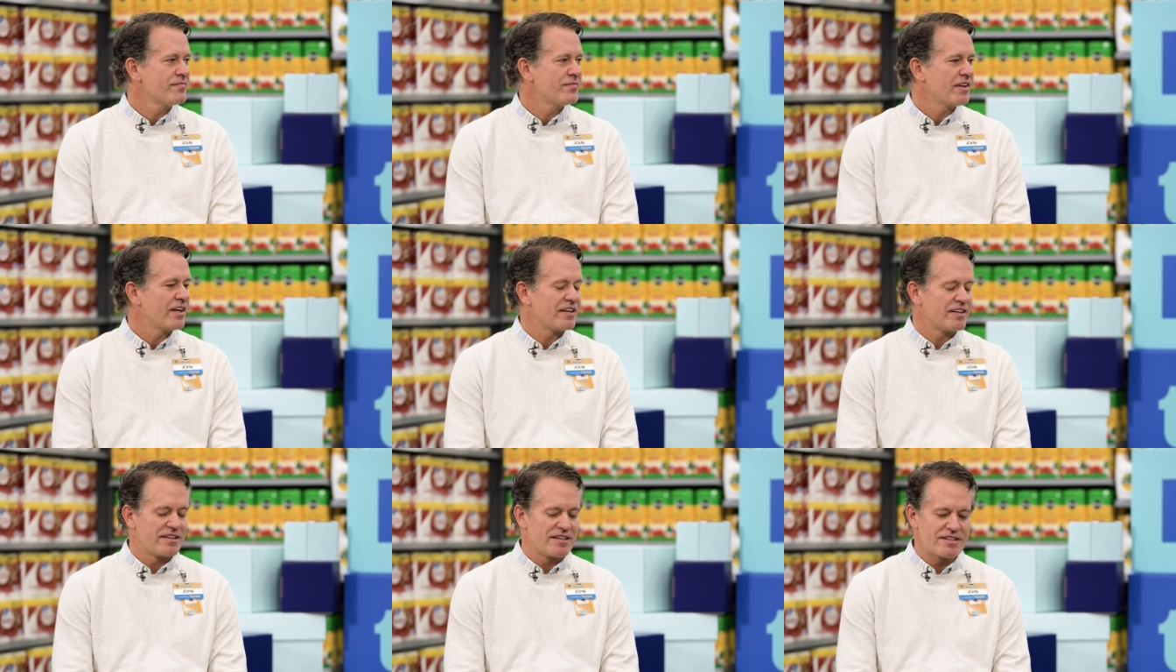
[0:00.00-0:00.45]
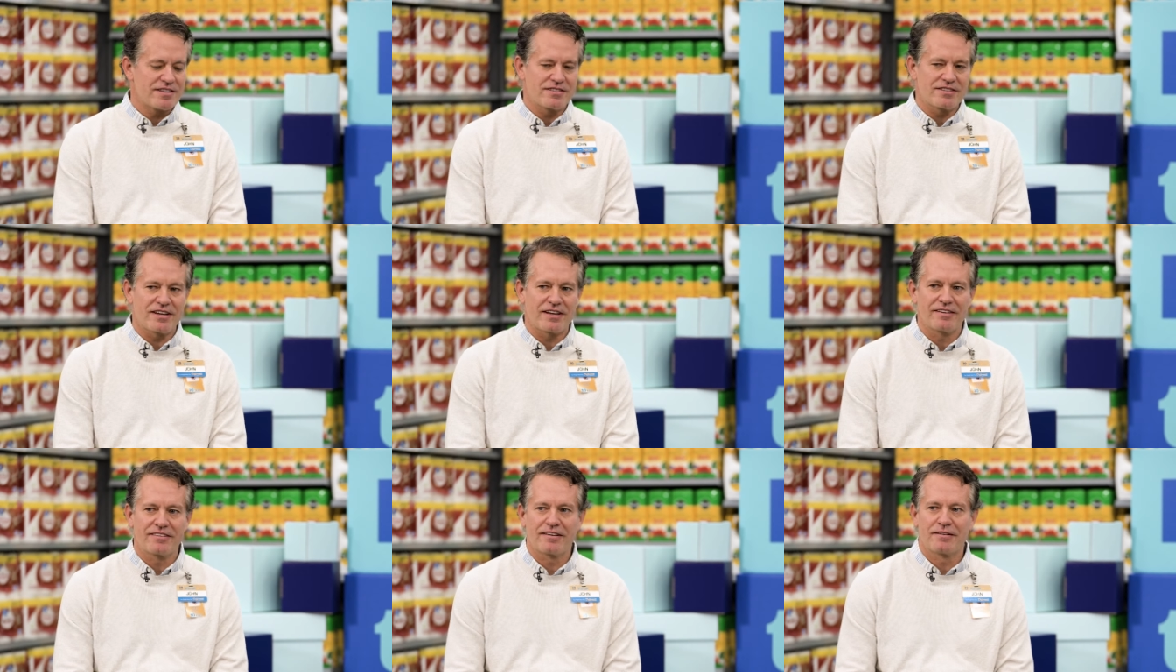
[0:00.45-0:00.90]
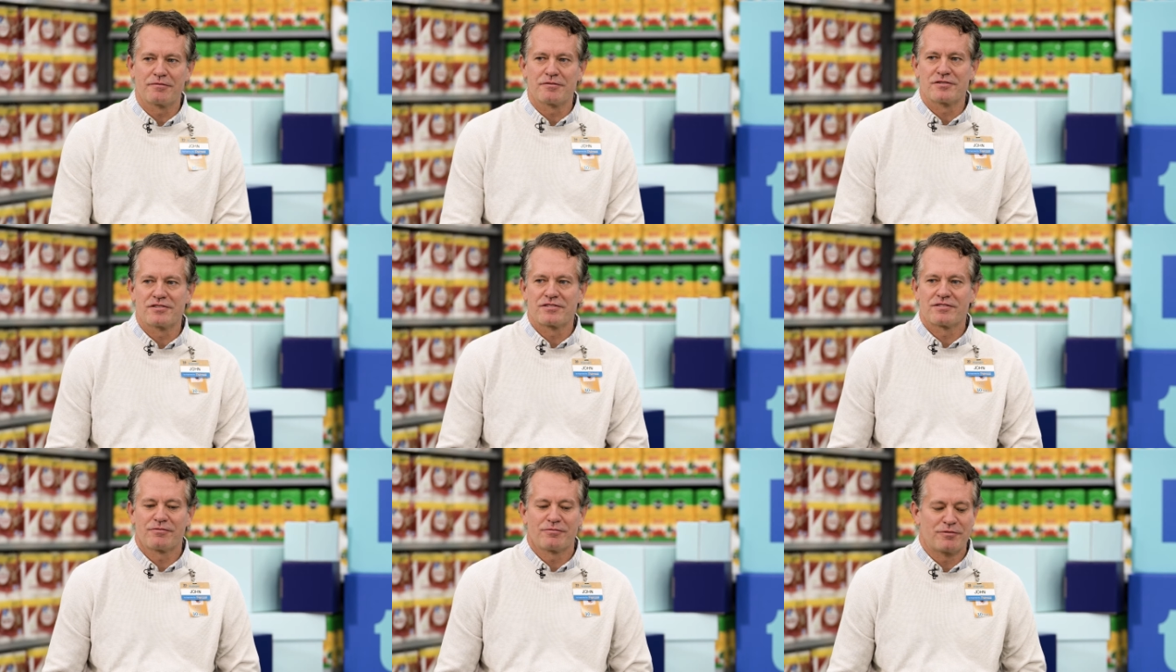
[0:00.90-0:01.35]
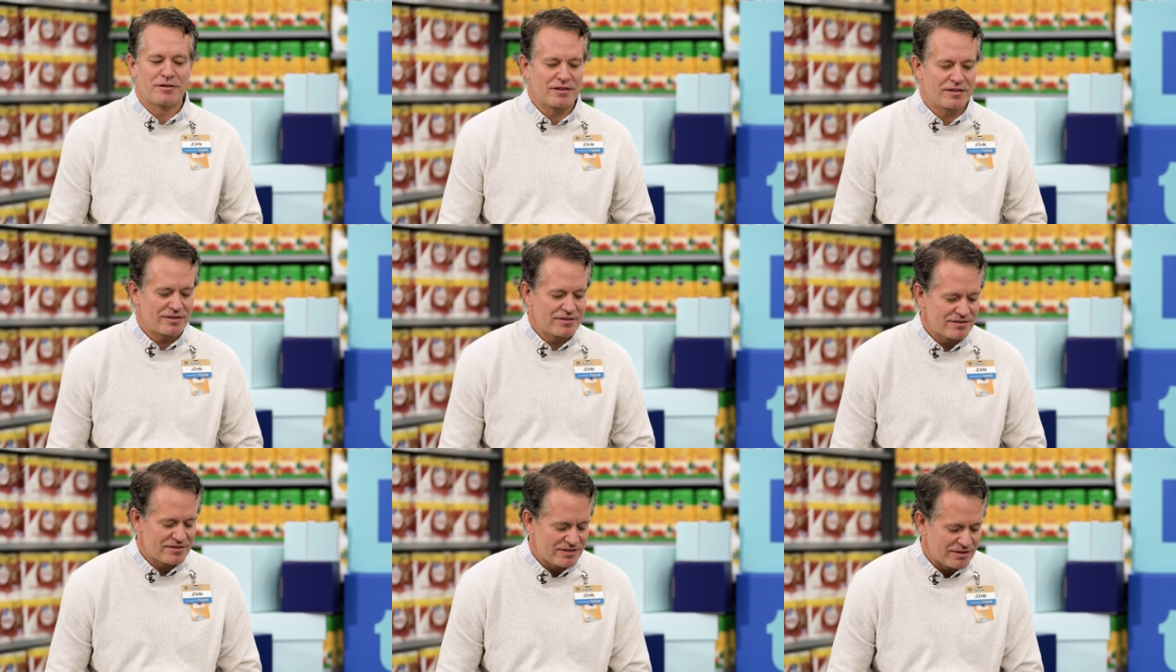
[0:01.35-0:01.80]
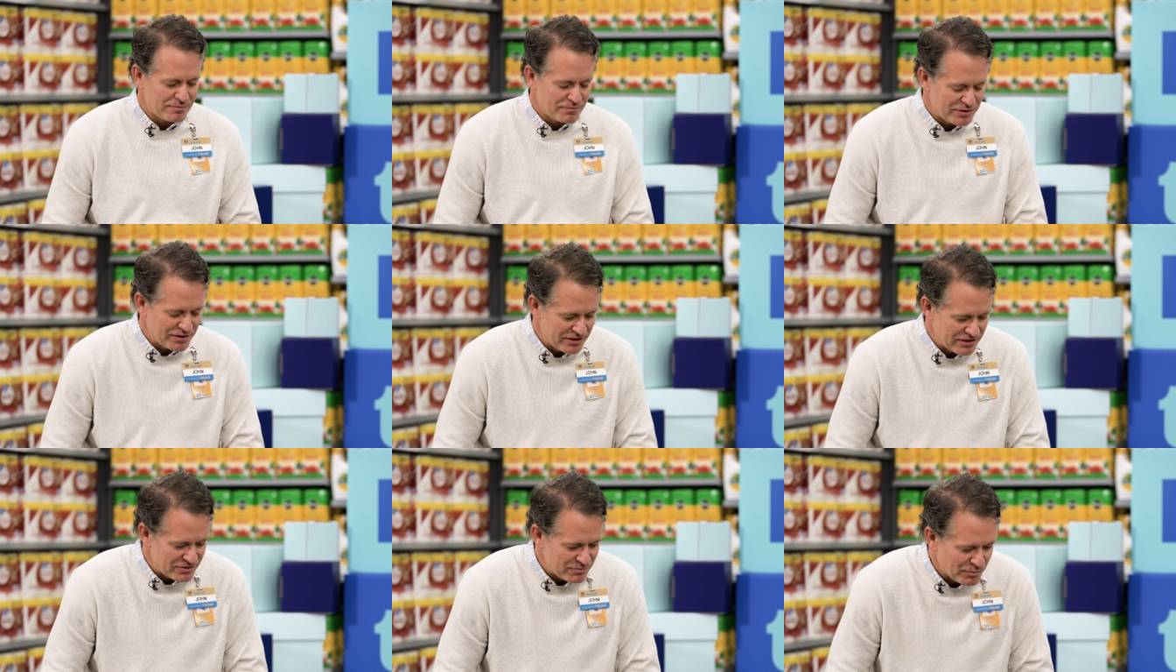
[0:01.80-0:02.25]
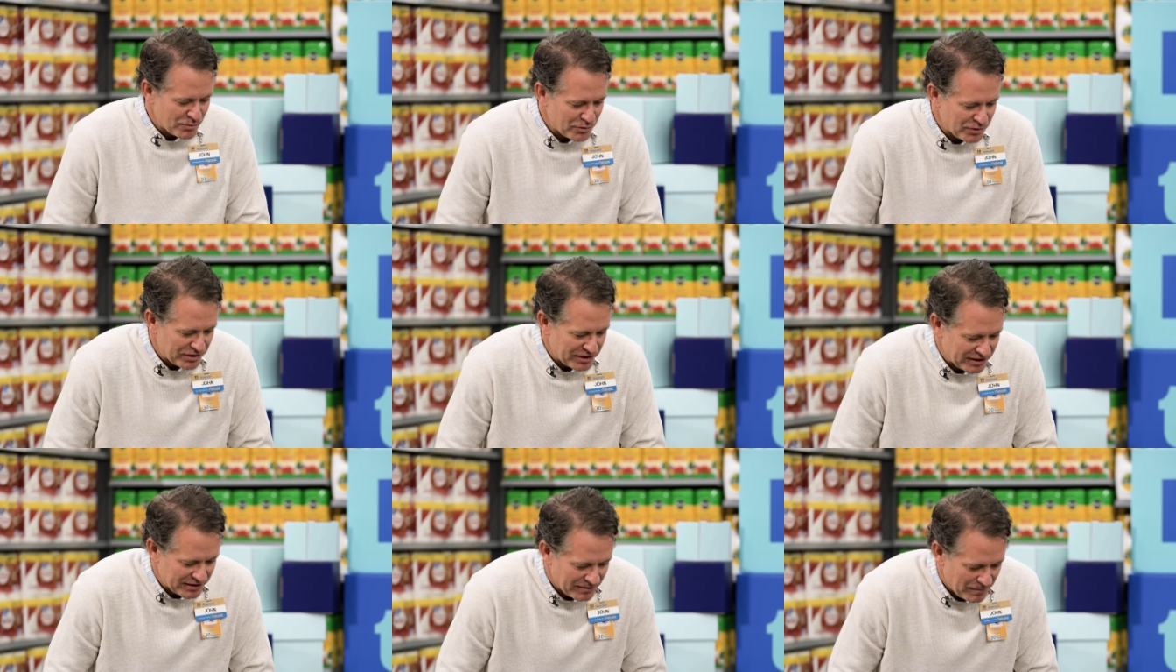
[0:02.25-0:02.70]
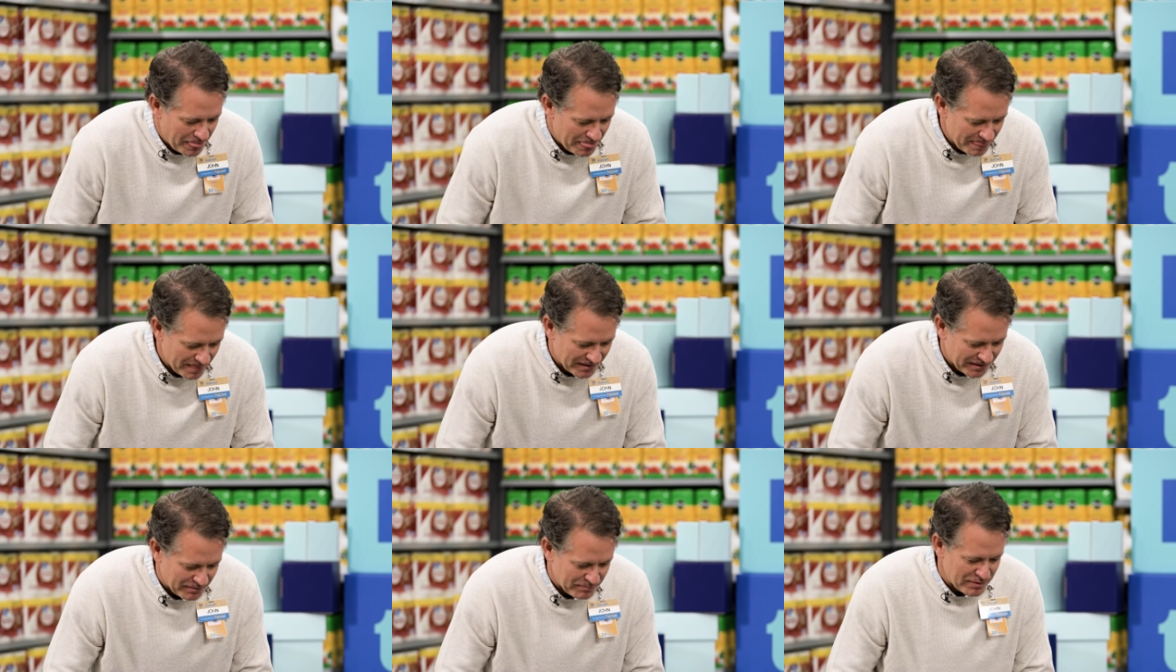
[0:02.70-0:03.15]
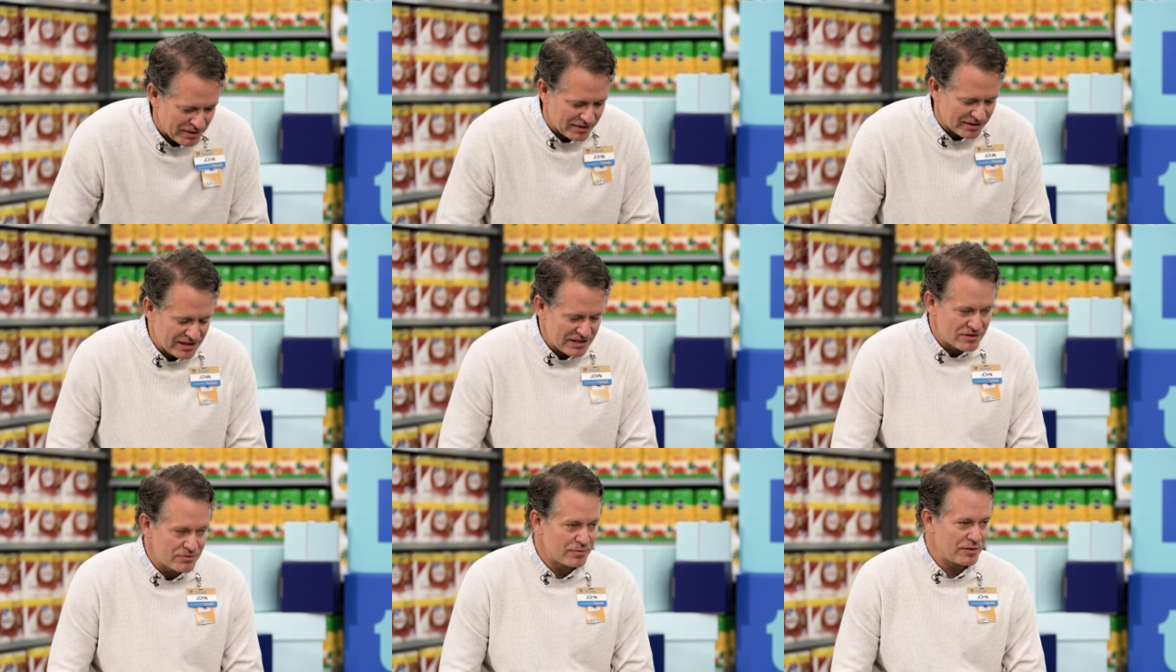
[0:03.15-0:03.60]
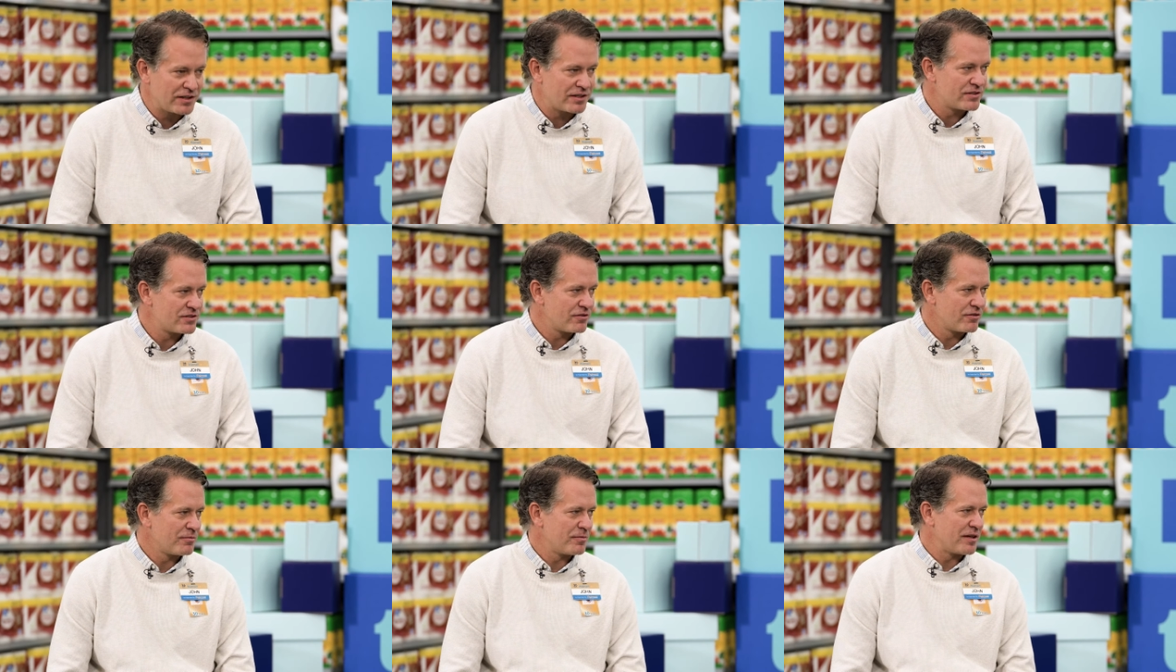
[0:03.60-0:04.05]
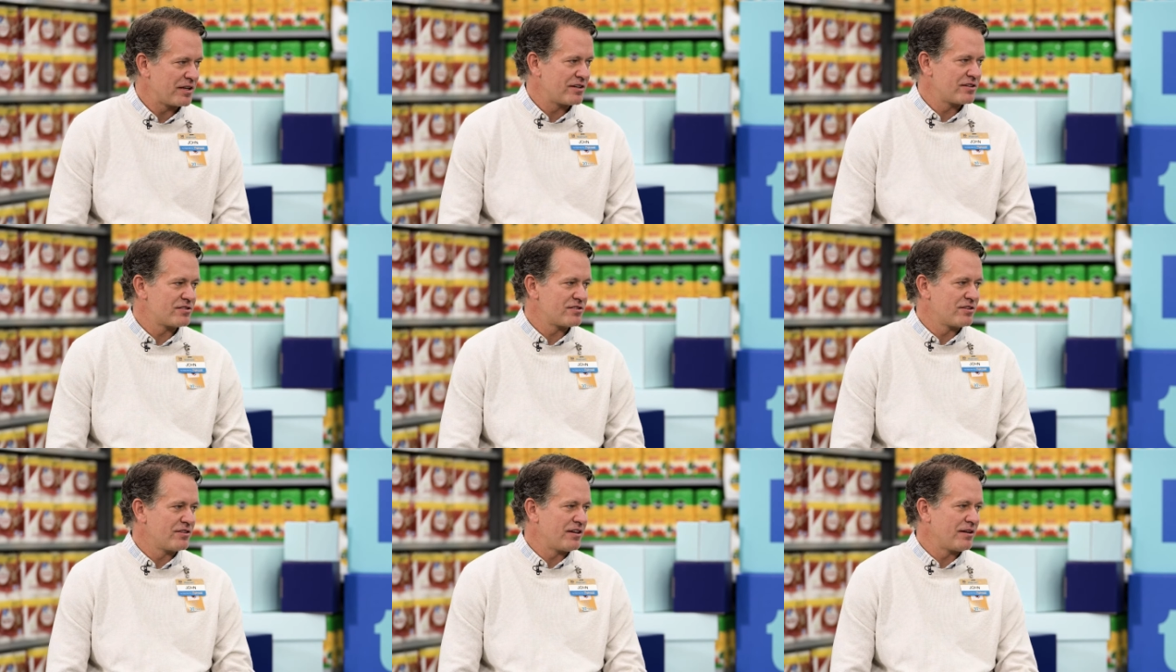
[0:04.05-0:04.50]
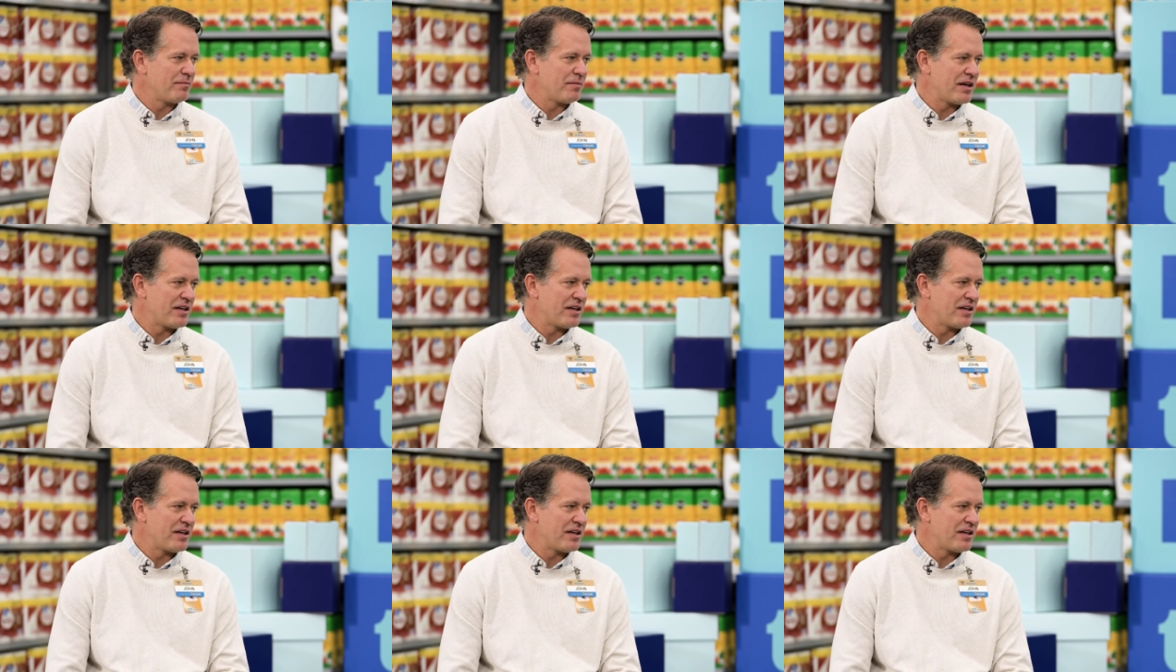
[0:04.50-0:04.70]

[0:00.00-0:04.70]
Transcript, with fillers: it. It is. I was with someone this morning that I met last week, store manager named